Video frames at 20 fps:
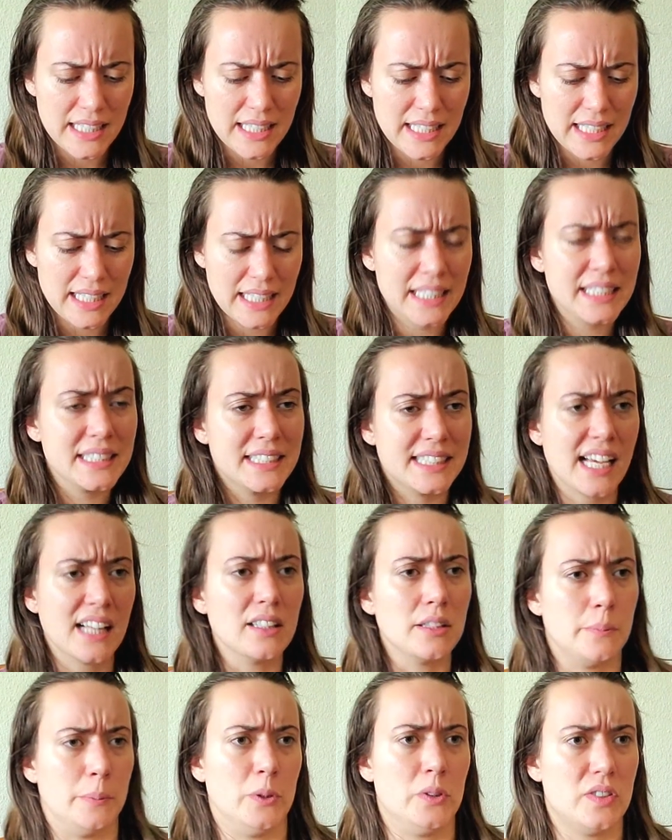
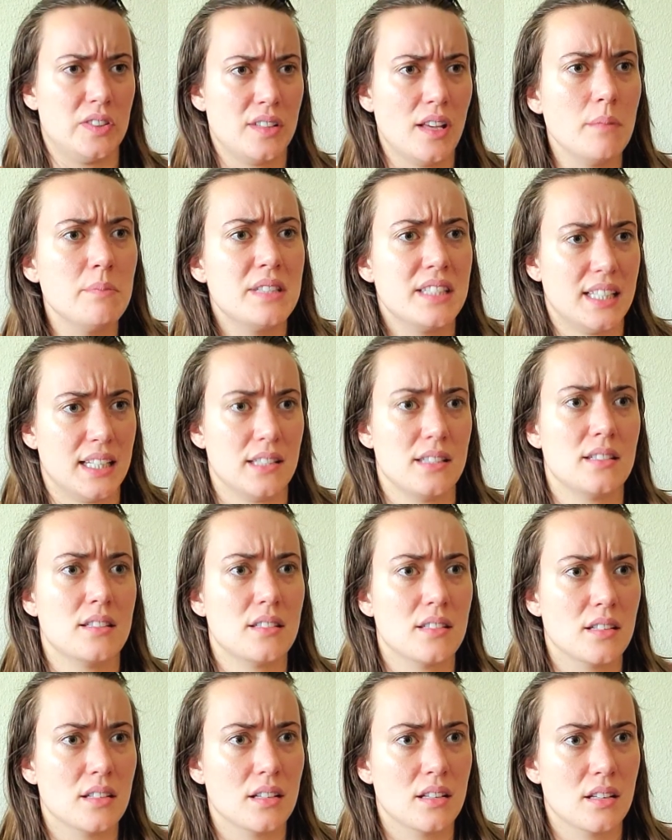indelible
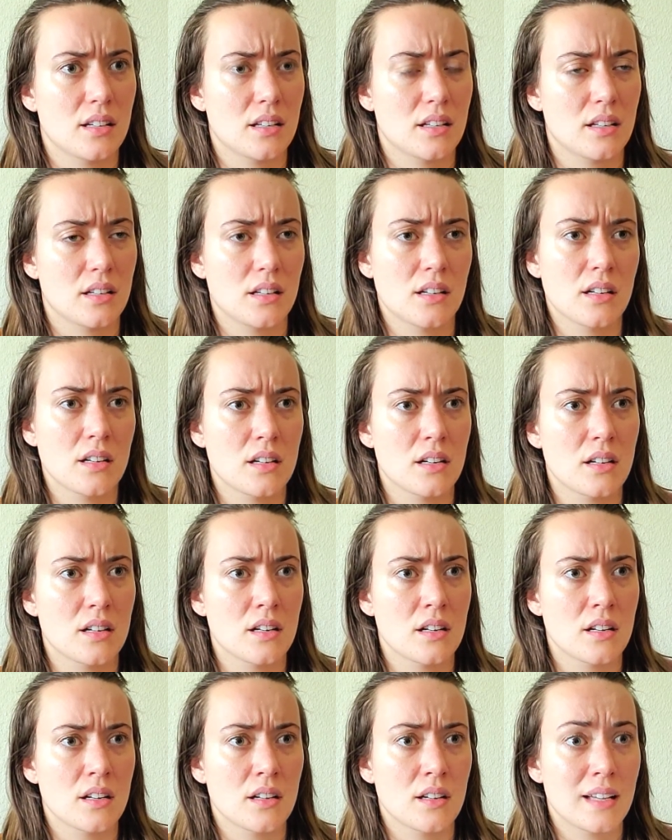substance.
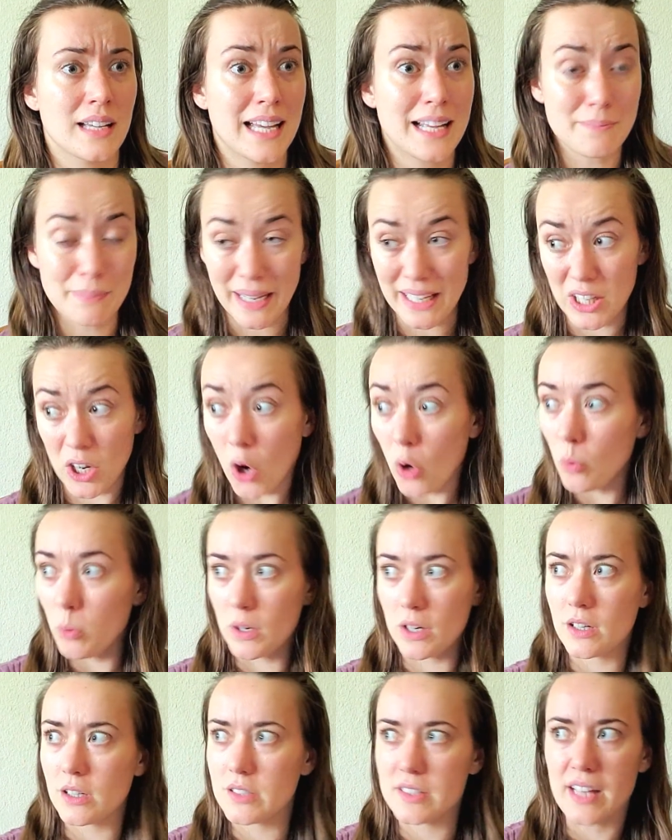And my
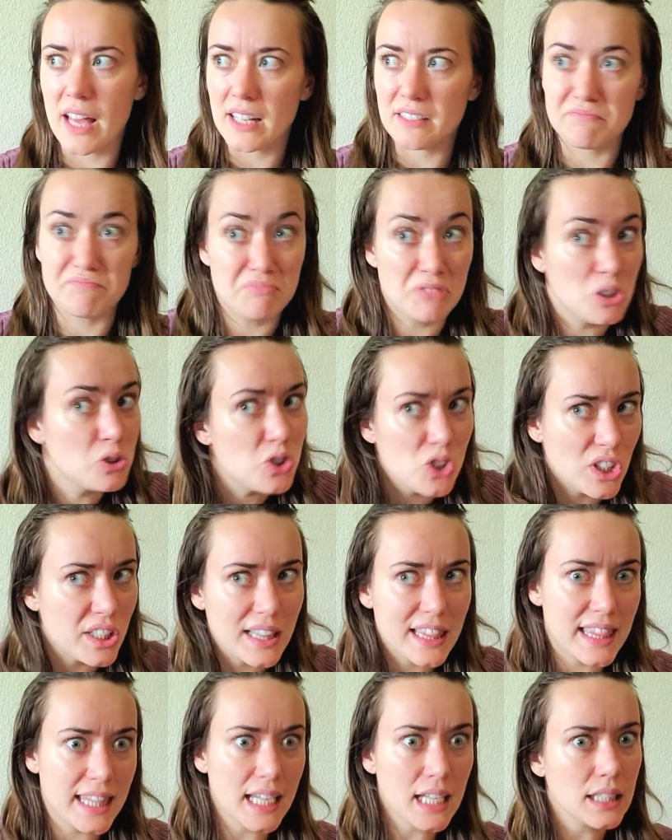coworker said, you
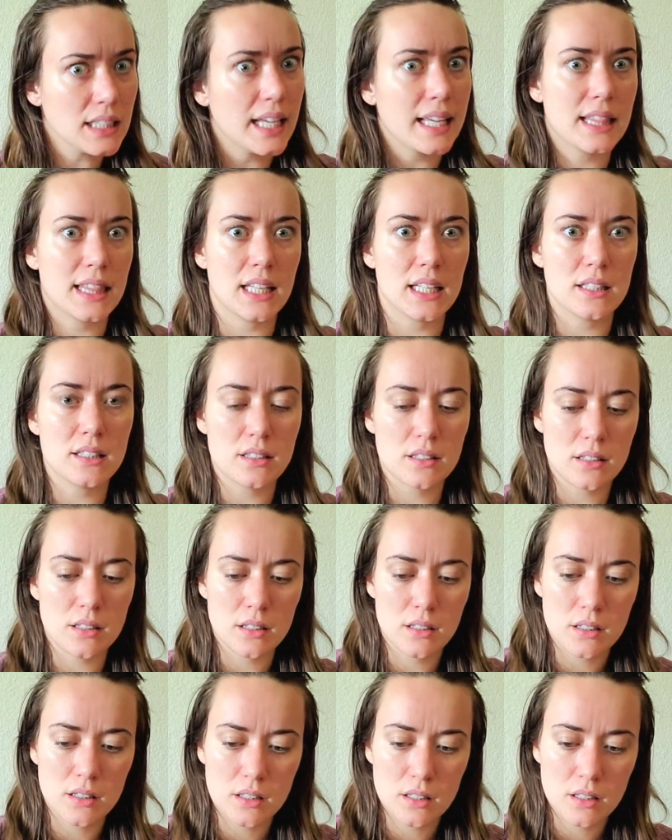shouldn't think like this.
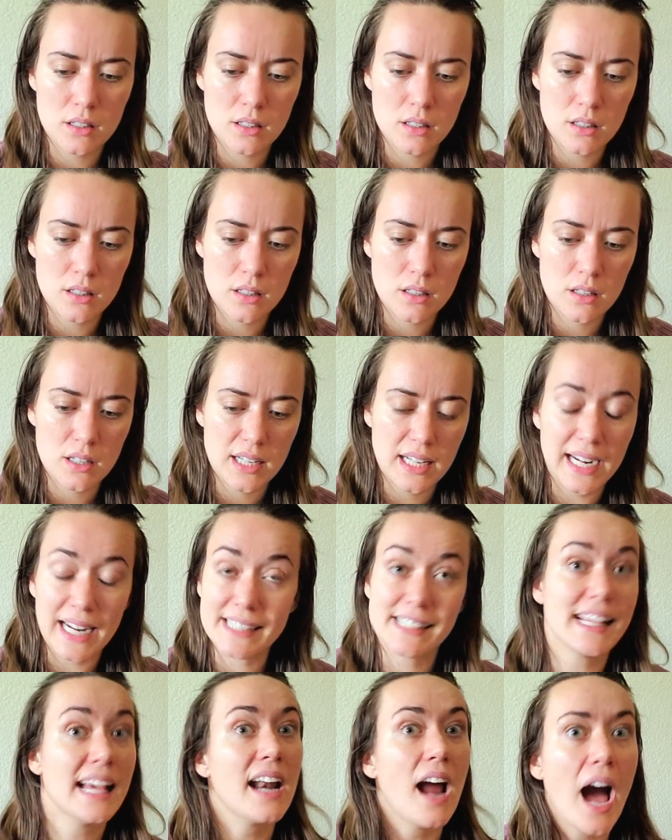And I
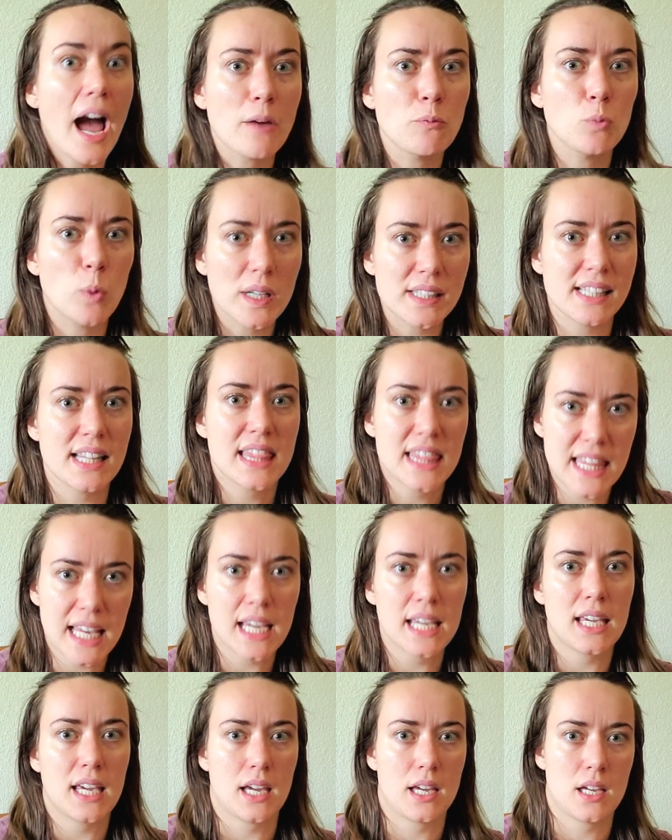said, I wasn't
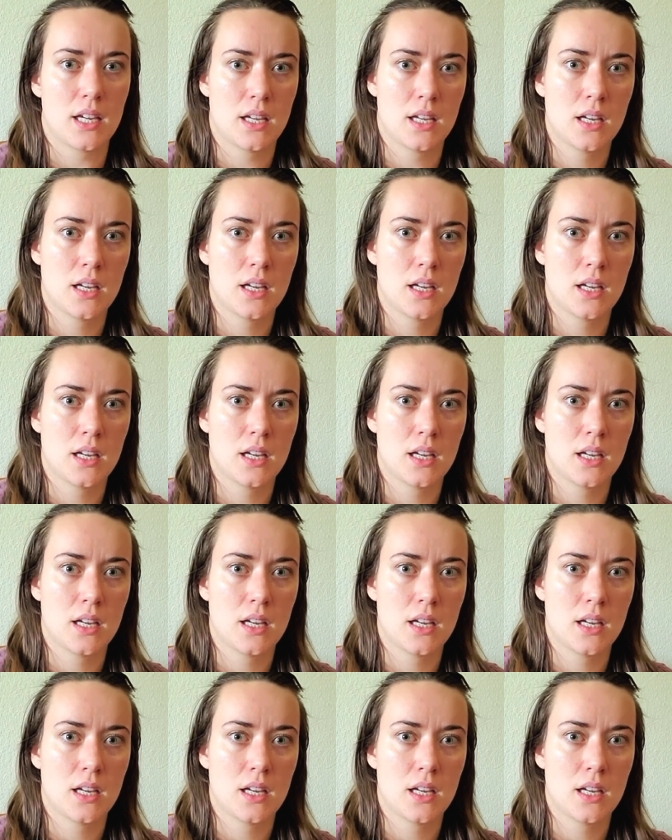thinking.